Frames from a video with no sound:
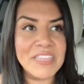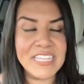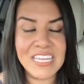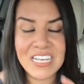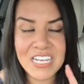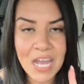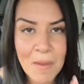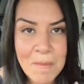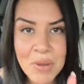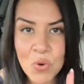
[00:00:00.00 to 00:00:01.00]
But the
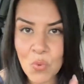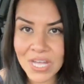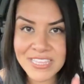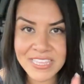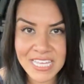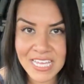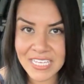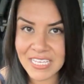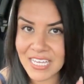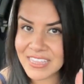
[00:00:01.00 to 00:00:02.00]
number one
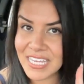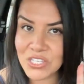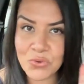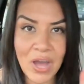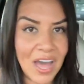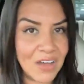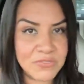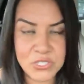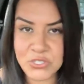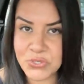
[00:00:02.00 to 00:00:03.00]
thing that you
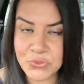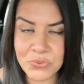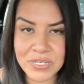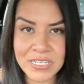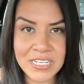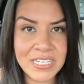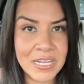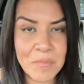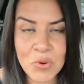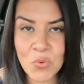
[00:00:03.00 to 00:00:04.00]
have to do,
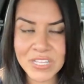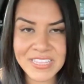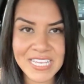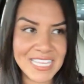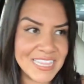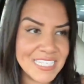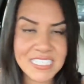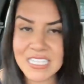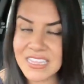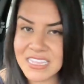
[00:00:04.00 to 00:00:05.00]
number one thing, and
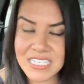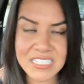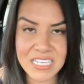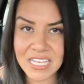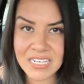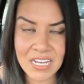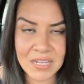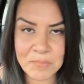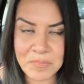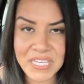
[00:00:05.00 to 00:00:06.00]
this
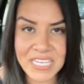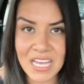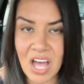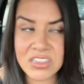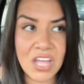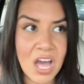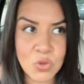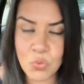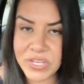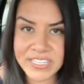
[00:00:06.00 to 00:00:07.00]
can be
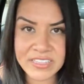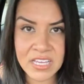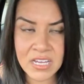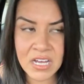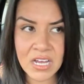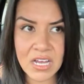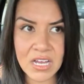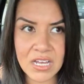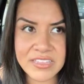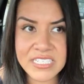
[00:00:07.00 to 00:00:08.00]
along with,
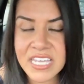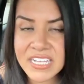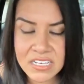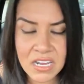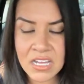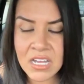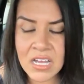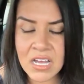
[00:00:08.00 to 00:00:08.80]
this can